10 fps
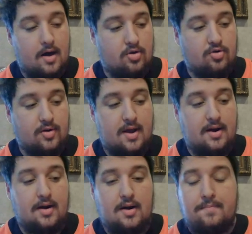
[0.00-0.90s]

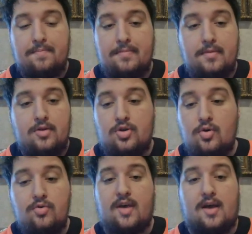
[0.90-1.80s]
created.
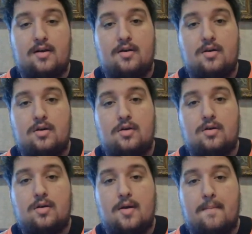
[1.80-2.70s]
Use it.
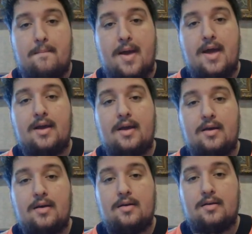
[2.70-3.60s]
Make
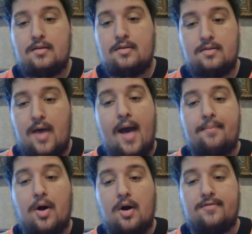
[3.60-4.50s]

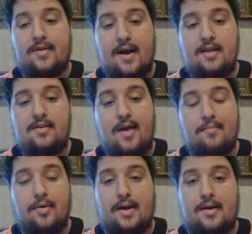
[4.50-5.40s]
that part of tonight's
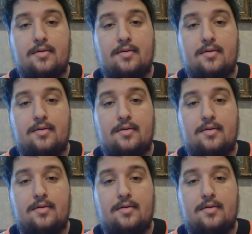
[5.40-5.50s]
game plan,